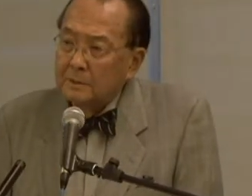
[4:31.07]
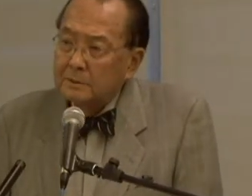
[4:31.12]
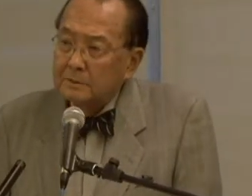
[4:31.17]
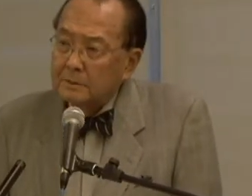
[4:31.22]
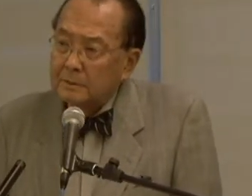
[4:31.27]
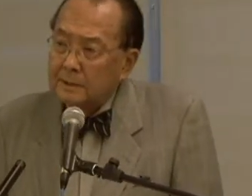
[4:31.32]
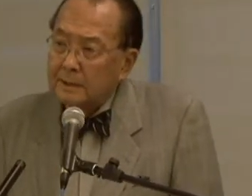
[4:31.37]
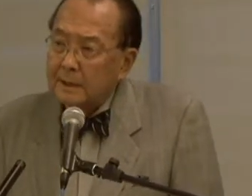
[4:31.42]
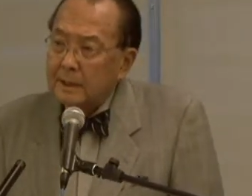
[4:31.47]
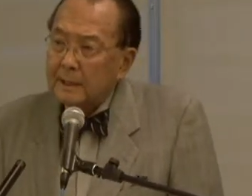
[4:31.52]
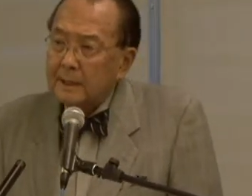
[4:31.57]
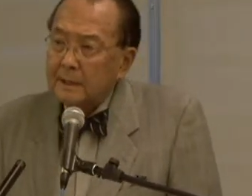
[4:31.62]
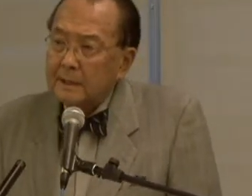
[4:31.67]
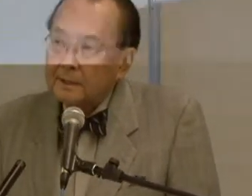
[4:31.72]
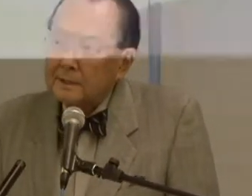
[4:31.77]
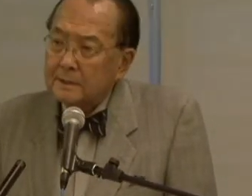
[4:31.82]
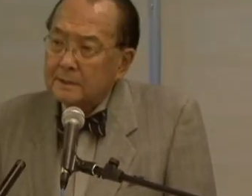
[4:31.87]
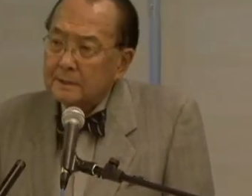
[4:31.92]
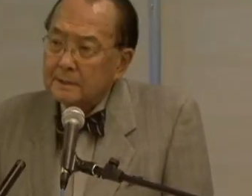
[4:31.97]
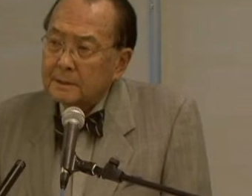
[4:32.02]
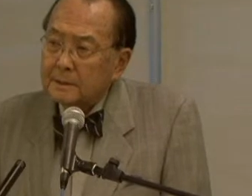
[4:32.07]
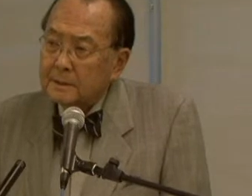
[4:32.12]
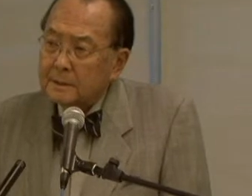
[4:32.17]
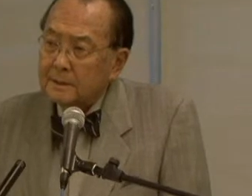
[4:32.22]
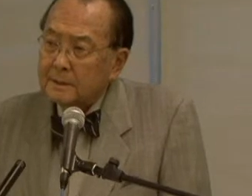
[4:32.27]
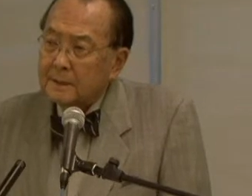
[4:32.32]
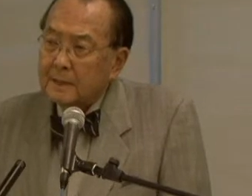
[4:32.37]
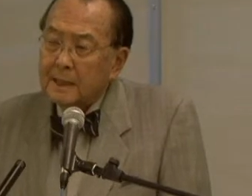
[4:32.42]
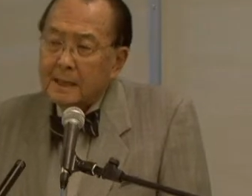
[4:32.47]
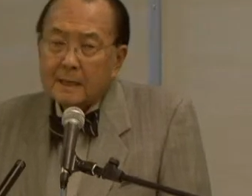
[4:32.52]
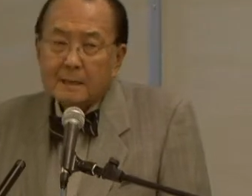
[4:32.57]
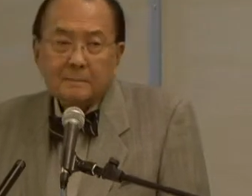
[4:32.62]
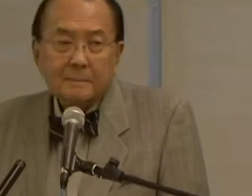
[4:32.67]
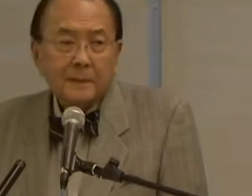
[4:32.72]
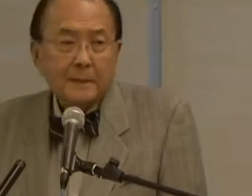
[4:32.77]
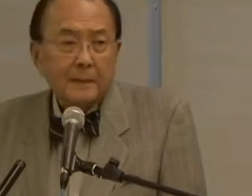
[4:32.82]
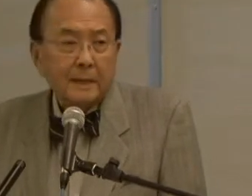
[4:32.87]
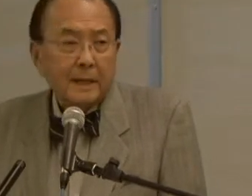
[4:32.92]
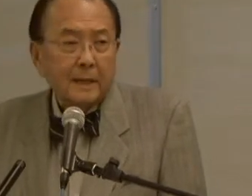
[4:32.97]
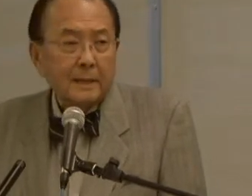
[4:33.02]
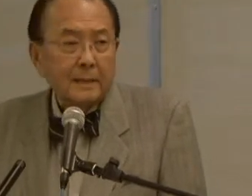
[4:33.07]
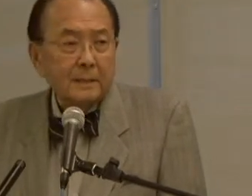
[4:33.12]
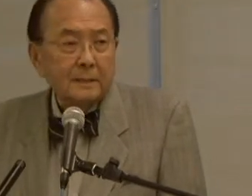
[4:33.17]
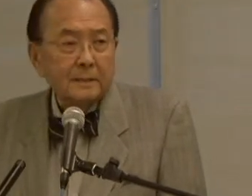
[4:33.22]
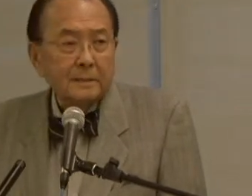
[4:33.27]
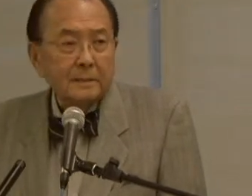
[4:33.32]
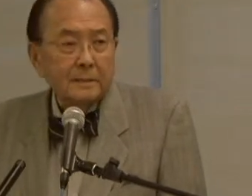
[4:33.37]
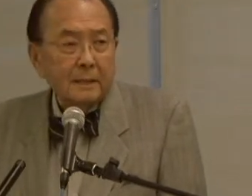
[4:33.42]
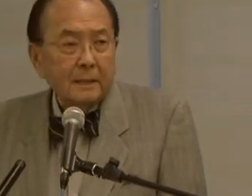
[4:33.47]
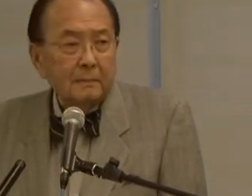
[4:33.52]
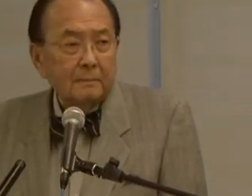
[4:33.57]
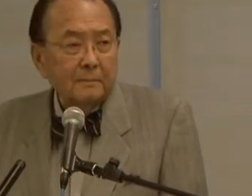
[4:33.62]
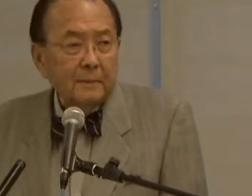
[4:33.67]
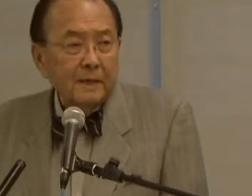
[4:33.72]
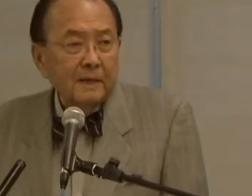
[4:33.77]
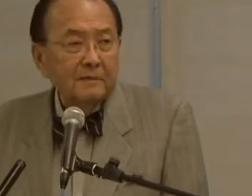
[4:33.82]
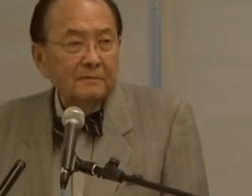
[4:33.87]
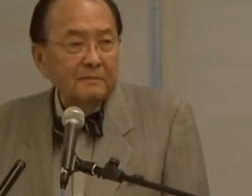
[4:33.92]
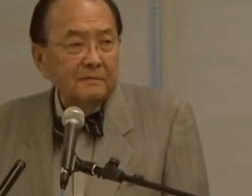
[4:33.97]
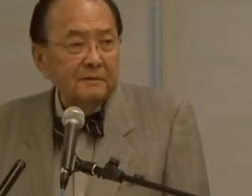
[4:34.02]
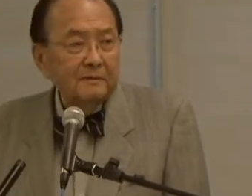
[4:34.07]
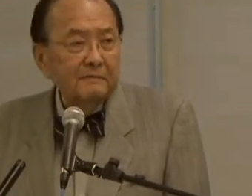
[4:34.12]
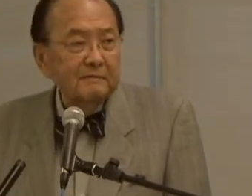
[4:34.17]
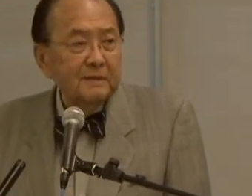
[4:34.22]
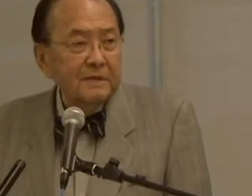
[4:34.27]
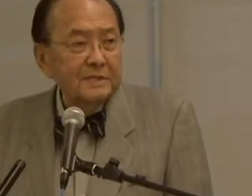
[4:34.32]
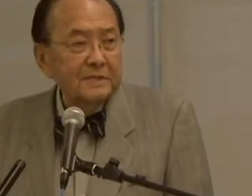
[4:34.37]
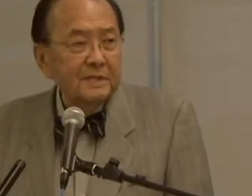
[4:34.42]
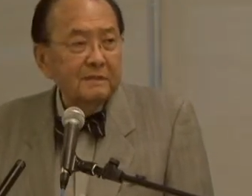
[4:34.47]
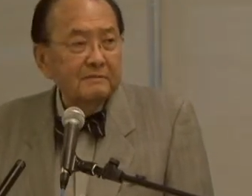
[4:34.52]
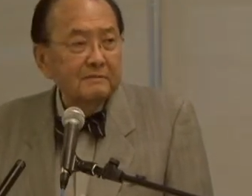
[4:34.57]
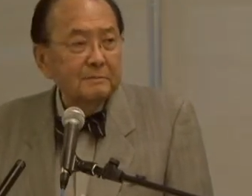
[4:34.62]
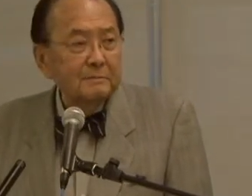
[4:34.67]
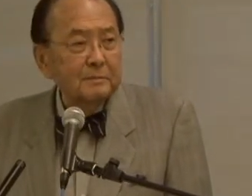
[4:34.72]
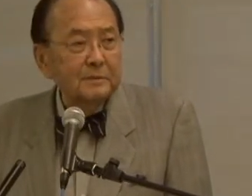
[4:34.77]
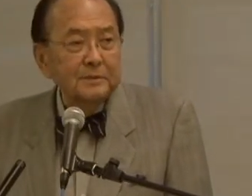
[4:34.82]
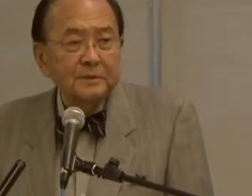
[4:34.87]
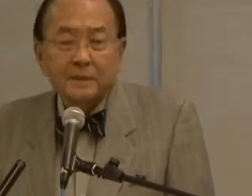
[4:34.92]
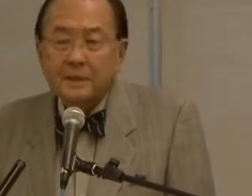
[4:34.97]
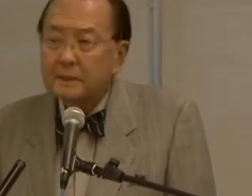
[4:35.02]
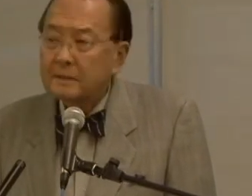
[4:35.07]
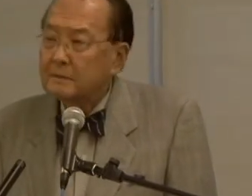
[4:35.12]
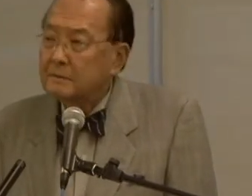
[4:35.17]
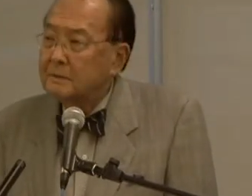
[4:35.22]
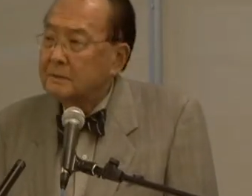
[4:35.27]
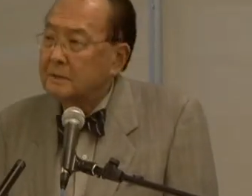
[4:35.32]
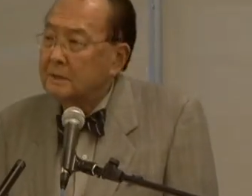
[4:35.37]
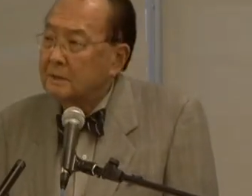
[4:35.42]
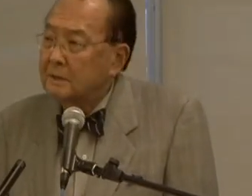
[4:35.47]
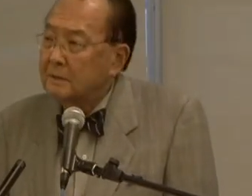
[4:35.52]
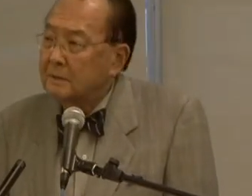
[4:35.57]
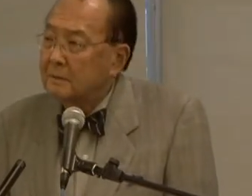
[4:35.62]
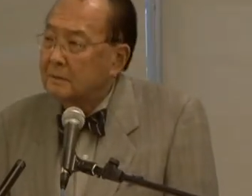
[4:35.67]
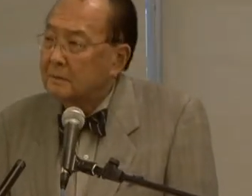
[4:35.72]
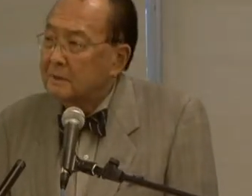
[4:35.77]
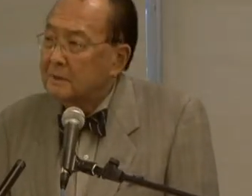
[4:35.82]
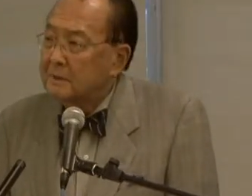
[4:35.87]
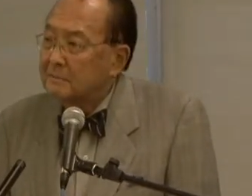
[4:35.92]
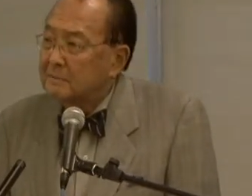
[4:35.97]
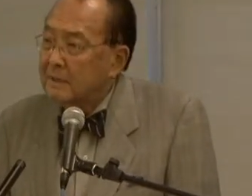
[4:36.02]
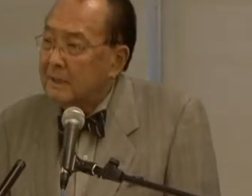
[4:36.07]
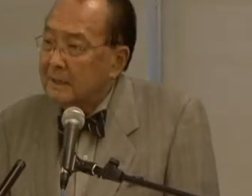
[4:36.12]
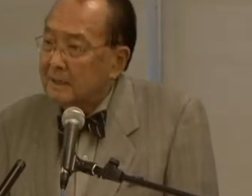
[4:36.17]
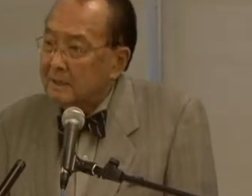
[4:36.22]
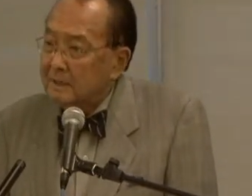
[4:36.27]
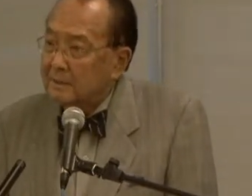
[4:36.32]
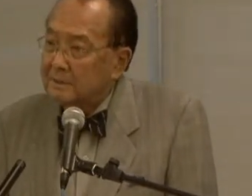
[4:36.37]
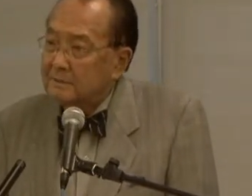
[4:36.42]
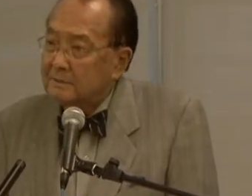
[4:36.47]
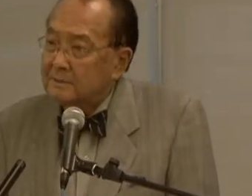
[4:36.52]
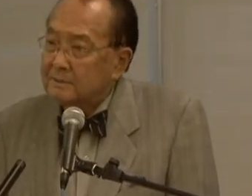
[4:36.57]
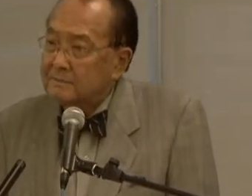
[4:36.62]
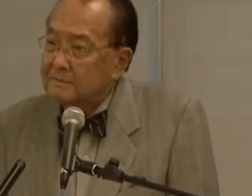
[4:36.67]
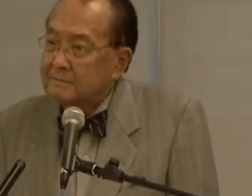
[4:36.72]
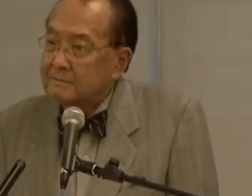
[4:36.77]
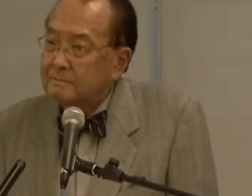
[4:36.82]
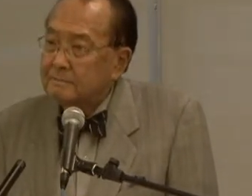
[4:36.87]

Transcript: Today, the Army has about 57% with dependents.